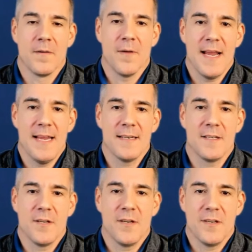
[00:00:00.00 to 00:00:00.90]
right?
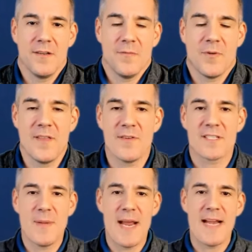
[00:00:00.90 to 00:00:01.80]
We're either
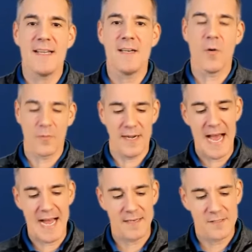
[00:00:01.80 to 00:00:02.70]
expanding or we're
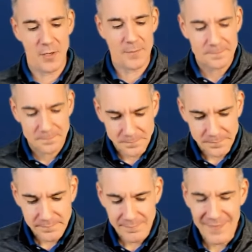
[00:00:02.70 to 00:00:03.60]
not. So
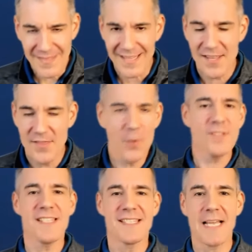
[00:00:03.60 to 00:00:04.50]

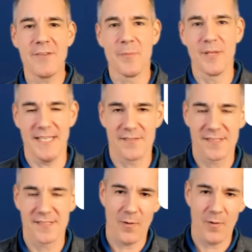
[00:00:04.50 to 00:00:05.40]
those are the seven
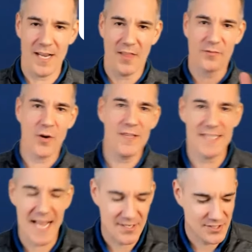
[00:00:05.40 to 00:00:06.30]
beliefs. I wanted to throw
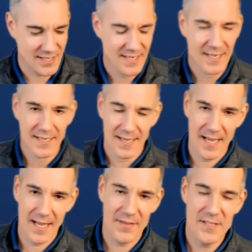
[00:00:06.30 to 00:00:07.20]
these at you.
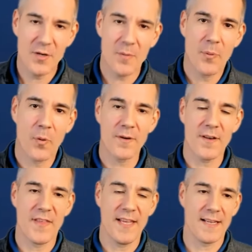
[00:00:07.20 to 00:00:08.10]
Uh, these are
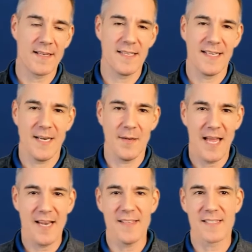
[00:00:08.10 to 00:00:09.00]
important things. Again, a
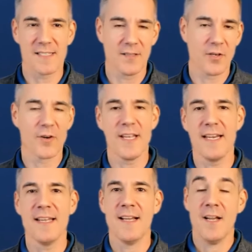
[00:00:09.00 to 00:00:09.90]
lot of this is
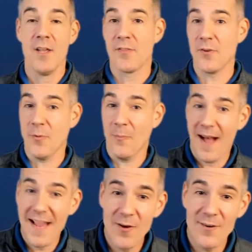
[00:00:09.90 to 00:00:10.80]
learning through
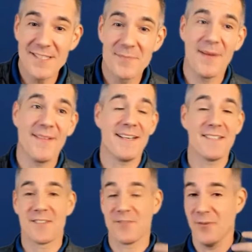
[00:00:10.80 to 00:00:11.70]
my own
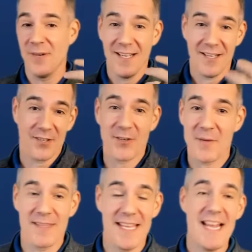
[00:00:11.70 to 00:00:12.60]
experience, through
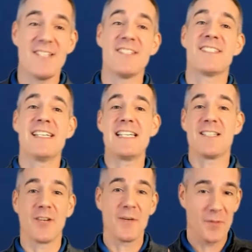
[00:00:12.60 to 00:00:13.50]
learning with
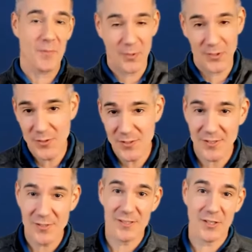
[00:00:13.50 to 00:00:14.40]
agencies, learning with
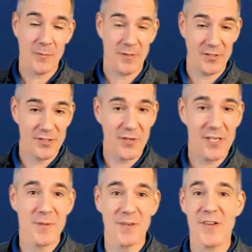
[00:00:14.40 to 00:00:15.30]
producers, learning with
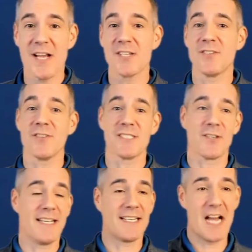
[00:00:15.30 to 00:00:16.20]
insurance professionals,
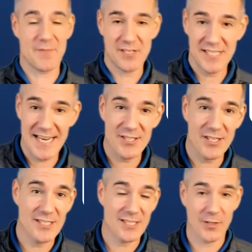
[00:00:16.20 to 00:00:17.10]
learning in
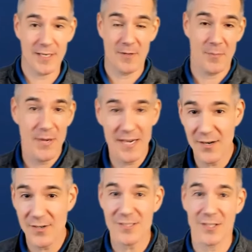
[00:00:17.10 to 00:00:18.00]
conversations, learning with
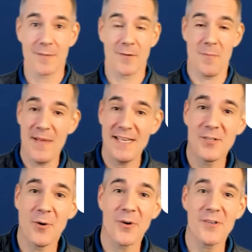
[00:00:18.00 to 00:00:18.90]
peers, learning with
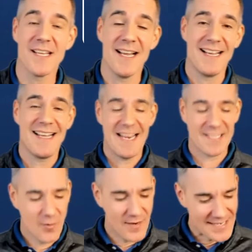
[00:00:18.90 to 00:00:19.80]
mentors,
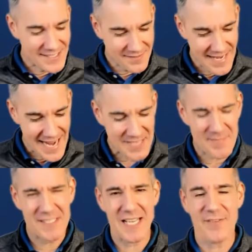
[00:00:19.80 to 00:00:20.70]
and going, I just asked
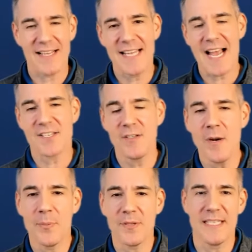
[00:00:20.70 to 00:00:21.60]
myself, like, gosh, there
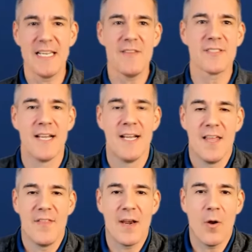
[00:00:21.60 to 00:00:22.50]
are beliefs
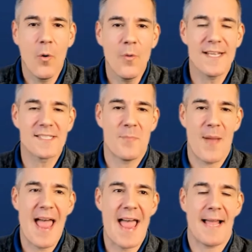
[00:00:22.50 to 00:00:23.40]
that hold us
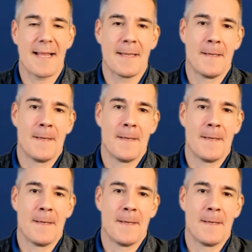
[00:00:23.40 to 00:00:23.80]
back.